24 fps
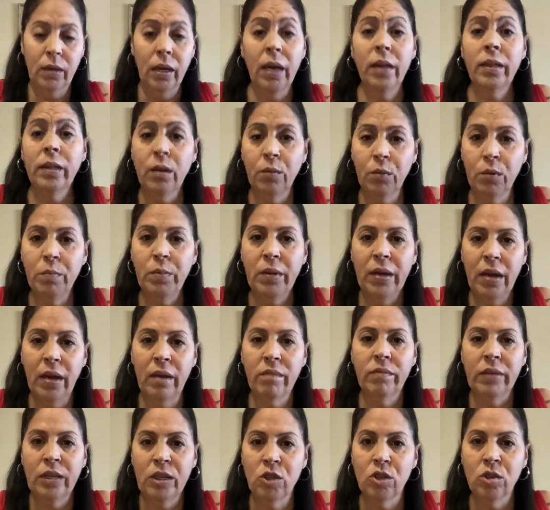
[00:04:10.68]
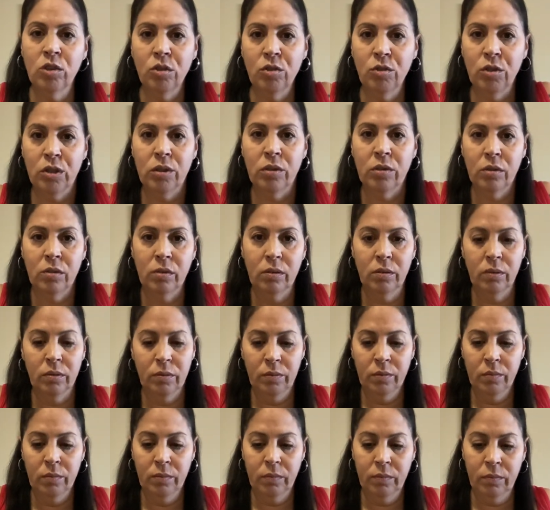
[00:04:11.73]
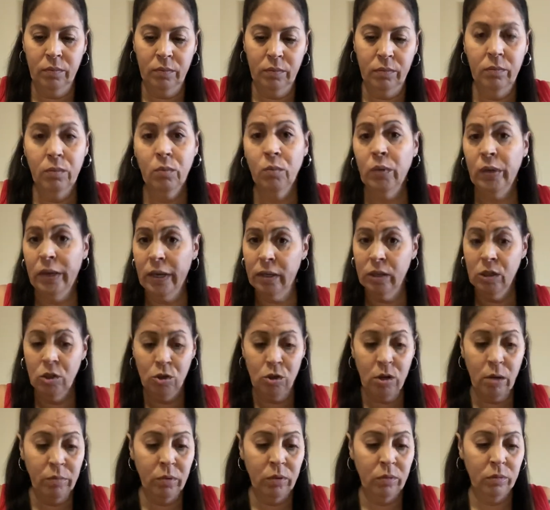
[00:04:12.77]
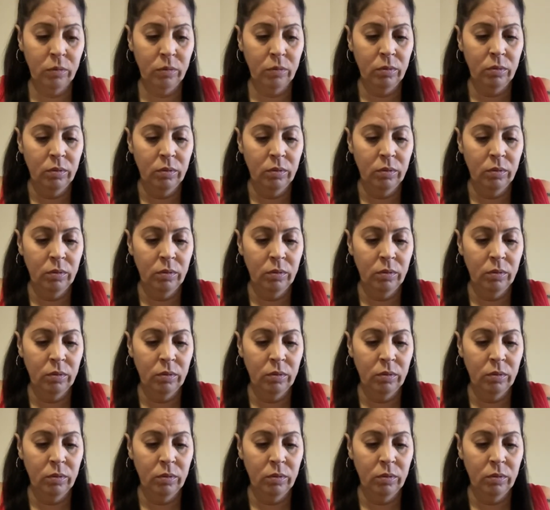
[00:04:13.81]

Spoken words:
And then we behave like children. We'll get in trouble.